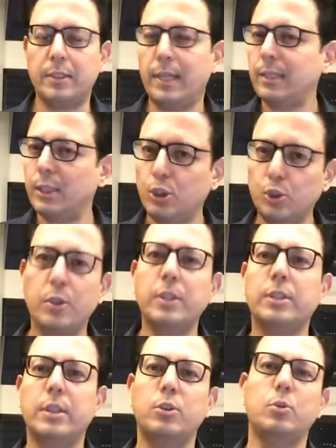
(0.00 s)
that's a choice
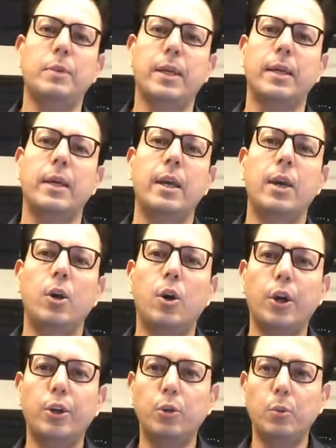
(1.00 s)
that you make
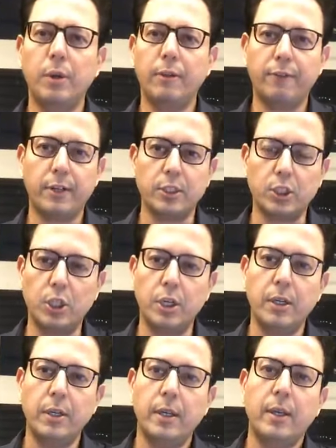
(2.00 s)
or you if it is good